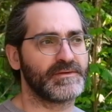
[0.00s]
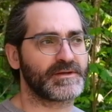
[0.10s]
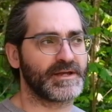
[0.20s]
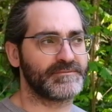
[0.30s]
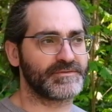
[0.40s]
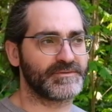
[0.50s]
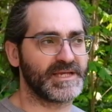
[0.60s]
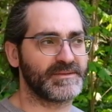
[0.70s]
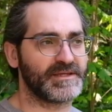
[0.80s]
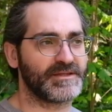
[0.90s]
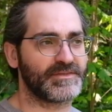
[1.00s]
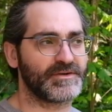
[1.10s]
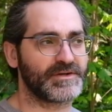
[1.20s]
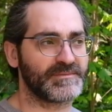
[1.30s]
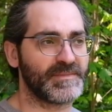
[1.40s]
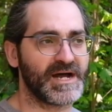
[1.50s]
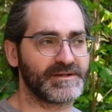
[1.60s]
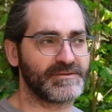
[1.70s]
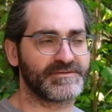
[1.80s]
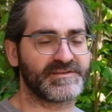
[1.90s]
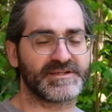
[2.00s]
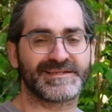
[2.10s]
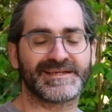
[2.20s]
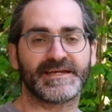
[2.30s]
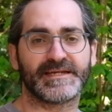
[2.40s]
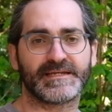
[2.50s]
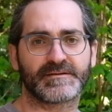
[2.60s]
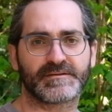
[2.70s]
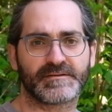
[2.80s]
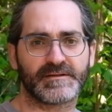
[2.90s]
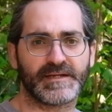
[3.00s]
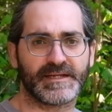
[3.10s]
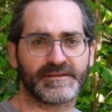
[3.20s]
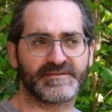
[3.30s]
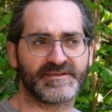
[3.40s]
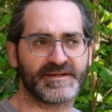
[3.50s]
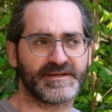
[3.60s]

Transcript: cover maybe 30 miles in a day, and